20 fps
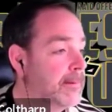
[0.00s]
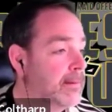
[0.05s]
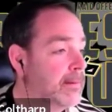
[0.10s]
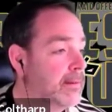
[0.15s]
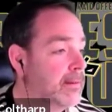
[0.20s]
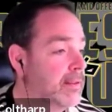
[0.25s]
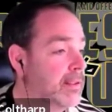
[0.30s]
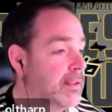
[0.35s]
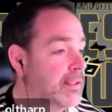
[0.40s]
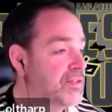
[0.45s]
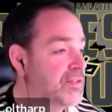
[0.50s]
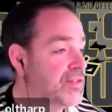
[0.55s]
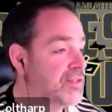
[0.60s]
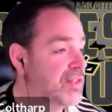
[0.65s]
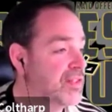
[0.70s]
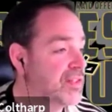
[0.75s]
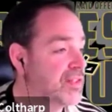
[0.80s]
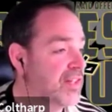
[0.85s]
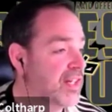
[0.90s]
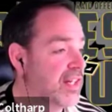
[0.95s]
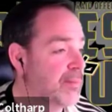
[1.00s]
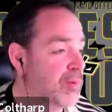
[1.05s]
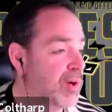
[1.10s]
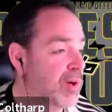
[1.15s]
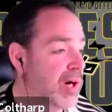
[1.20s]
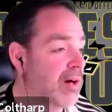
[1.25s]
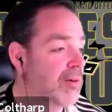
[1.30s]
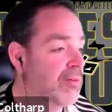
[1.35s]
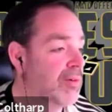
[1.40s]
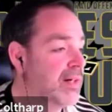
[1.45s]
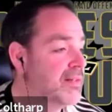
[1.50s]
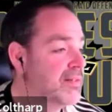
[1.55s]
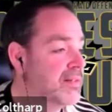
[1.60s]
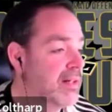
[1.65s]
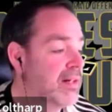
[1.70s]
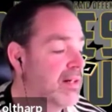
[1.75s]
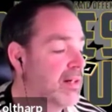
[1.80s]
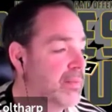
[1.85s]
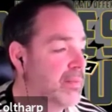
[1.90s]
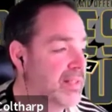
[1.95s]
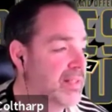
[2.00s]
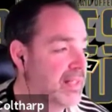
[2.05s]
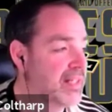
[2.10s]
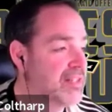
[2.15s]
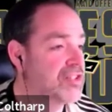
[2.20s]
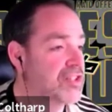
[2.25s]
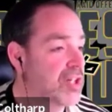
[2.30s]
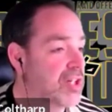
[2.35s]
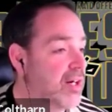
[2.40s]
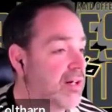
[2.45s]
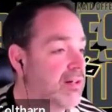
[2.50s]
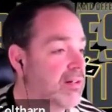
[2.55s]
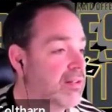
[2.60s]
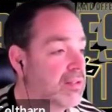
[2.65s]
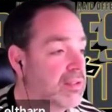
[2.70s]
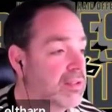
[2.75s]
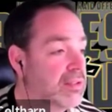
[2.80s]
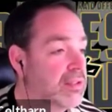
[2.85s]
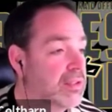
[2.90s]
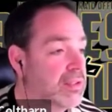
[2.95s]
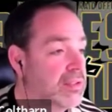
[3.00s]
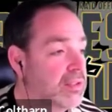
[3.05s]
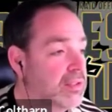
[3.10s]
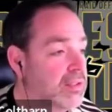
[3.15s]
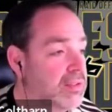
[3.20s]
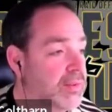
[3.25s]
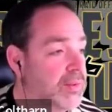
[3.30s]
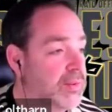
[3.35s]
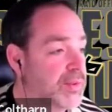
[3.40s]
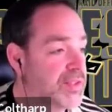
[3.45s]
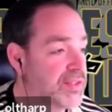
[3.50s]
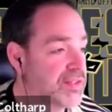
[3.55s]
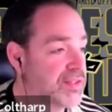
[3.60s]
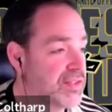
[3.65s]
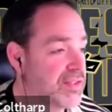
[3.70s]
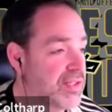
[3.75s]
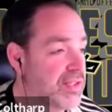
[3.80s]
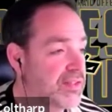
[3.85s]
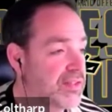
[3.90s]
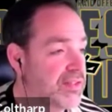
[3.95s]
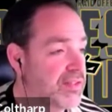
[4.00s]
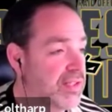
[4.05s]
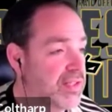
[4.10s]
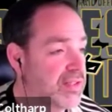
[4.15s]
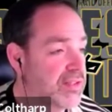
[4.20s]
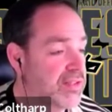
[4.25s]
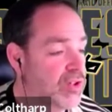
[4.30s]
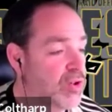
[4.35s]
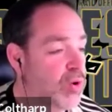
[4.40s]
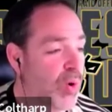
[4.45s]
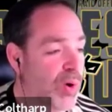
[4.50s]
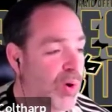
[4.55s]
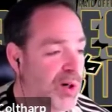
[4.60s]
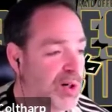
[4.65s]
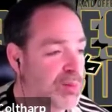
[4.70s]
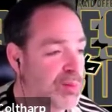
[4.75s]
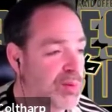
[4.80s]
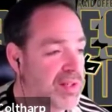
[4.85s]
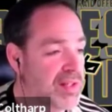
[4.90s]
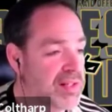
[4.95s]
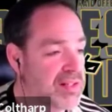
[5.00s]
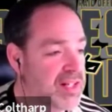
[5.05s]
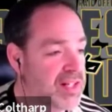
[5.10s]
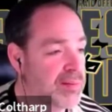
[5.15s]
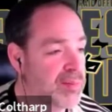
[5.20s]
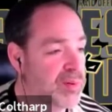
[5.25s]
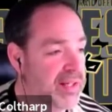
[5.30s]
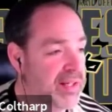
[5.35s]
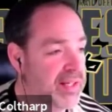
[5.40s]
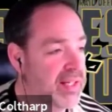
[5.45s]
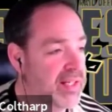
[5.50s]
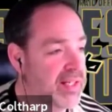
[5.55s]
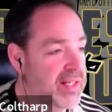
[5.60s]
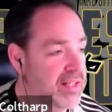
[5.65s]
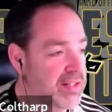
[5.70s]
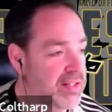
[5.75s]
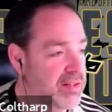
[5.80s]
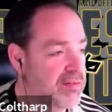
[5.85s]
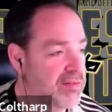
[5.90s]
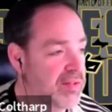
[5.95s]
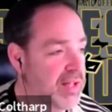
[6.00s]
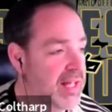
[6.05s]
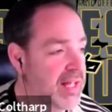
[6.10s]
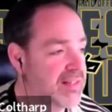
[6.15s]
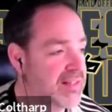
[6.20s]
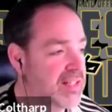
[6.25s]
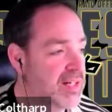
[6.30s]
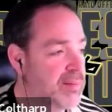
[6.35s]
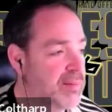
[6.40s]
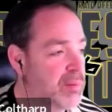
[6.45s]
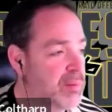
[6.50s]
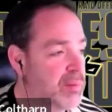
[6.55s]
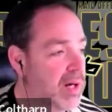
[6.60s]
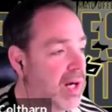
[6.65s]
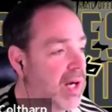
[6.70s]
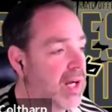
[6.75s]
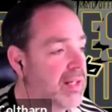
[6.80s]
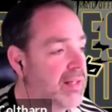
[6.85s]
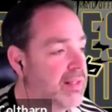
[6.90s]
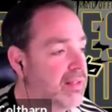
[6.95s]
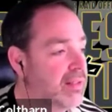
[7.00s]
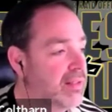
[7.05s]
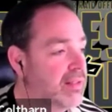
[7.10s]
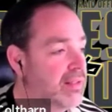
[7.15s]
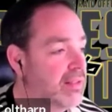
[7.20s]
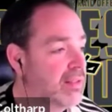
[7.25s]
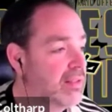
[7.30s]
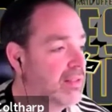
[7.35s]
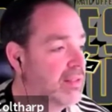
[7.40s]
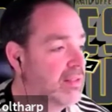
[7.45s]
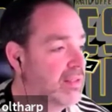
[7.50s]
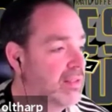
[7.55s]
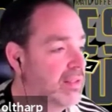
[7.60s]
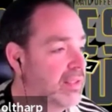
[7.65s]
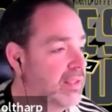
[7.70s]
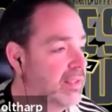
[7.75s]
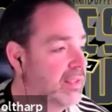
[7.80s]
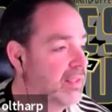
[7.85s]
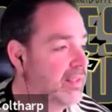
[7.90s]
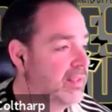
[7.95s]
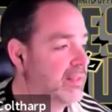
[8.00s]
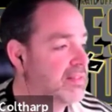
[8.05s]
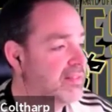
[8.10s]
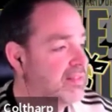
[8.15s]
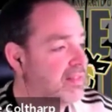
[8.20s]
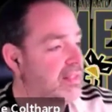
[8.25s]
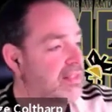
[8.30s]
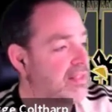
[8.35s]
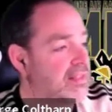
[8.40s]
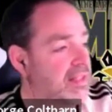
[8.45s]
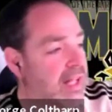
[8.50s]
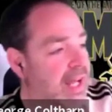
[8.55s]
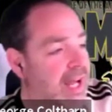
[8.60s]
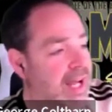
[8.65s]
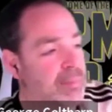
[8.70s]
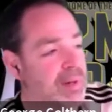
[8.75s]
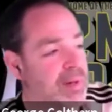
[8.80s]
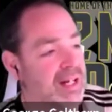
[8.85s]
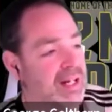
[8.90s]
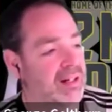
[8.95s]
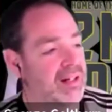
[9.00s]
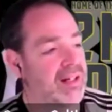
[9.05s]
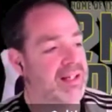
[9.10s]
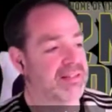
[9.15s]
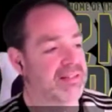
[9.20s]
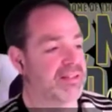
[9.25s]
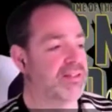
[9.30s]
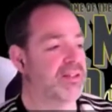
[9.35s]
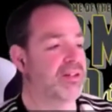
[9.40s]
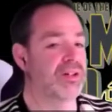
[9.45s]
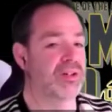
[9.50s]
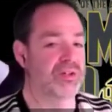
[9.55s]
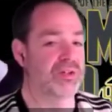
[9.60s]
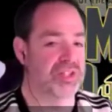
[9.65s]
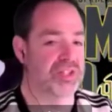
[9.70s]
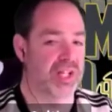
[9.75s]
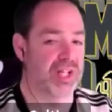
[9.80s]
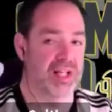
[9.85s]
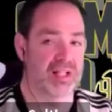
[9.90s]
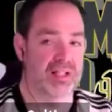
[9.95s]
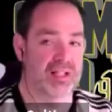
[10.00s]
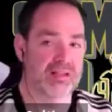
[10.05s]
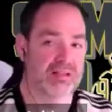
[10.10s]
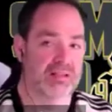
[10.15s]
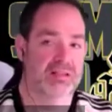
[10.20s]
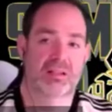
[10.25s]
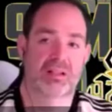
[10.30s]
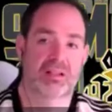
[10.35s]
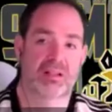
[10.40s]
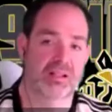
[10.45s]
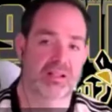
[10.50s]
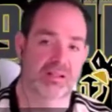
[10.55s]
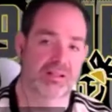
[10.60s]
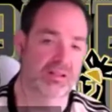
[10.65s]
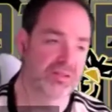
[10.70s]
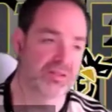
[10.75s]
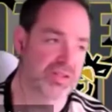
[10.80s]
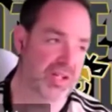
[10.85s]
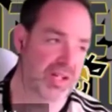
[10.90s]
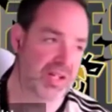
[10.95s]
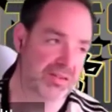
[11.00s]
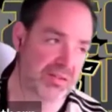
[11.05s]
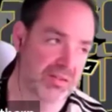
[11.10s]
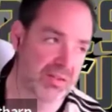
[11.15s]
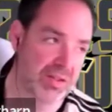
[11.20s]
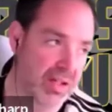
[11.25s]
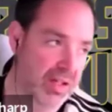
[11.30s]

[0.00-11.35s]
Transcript: and you see the same route right there. I mean, that's chair. It's a corner with a double in, and the flats coming behind it. And the linebacker has no chance. He has no chance on that.